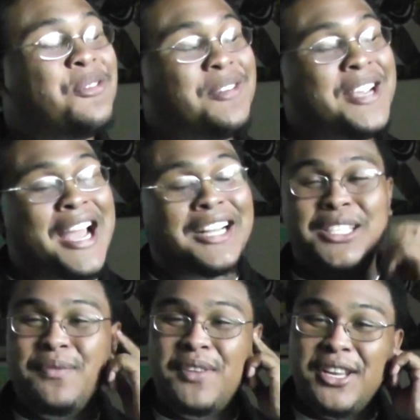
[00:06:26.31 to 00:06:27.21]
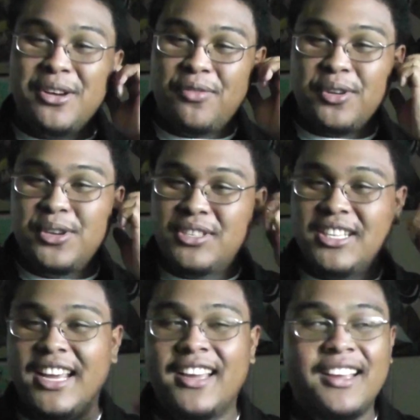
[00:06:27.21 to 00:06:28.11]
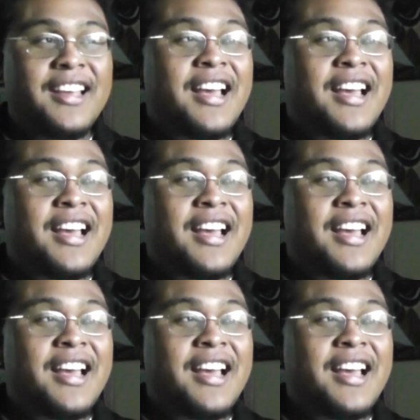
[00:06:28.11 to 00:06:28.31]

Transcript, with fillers: reaction video for you today.